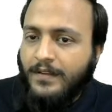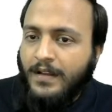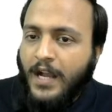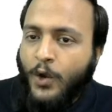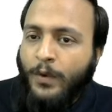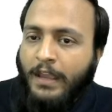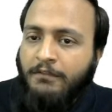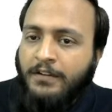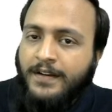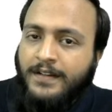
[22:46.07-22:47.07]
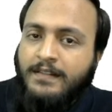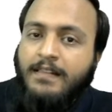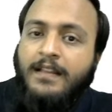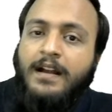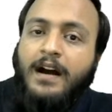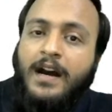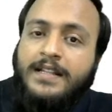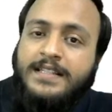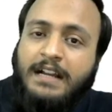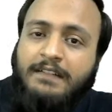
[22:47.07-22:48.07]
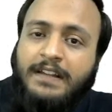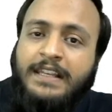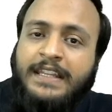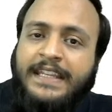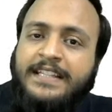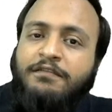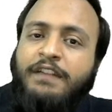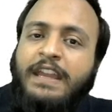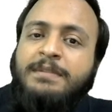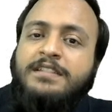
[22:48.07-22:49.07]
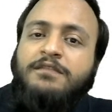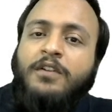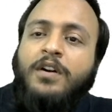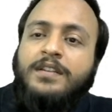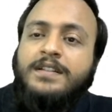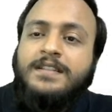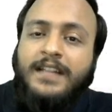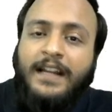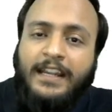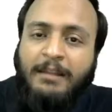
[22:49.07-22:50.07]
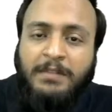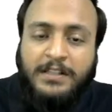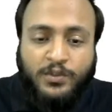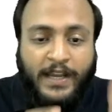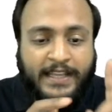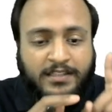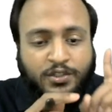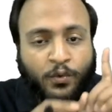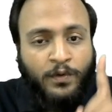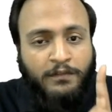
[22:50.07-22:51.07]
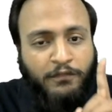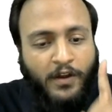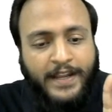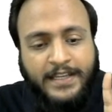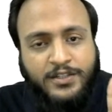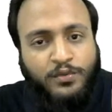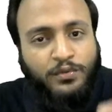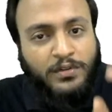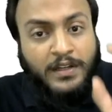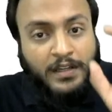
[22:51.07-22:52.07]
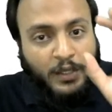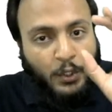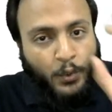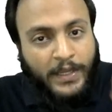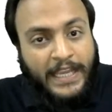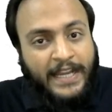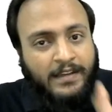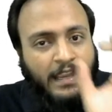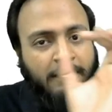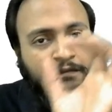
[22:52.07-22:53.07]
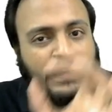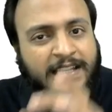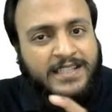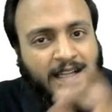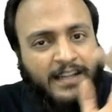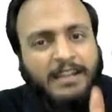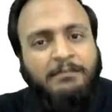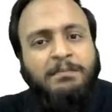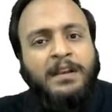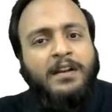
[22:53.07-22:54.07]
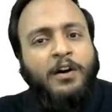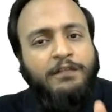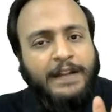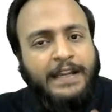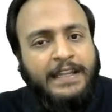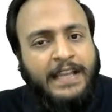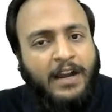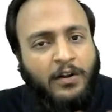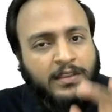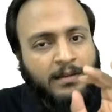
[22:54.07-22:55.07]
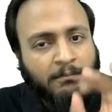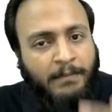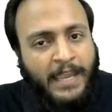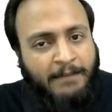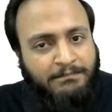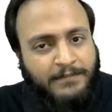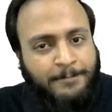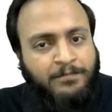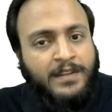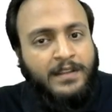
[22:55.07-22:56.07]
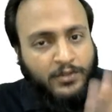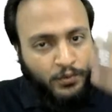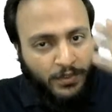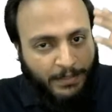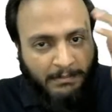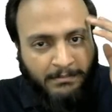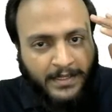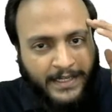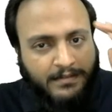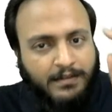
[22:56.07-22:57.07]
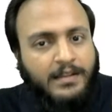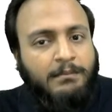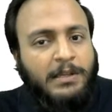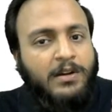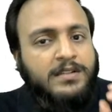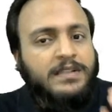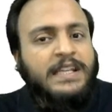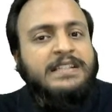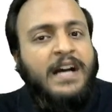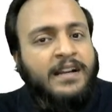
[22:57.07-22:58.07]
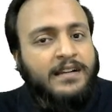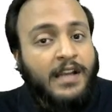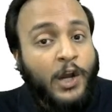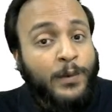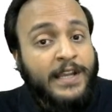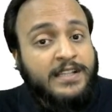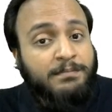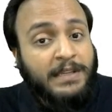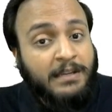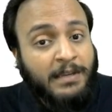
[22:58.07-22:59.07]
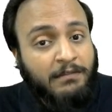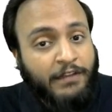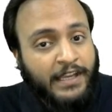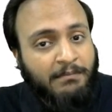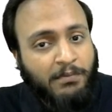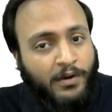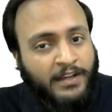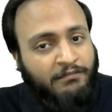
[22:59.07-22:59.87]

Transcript: However, Arasavalli is famous for the Sun temple. So guys, don't forget to locate every Sun temple of India on the map to remember it, because these are nowadays becoming very important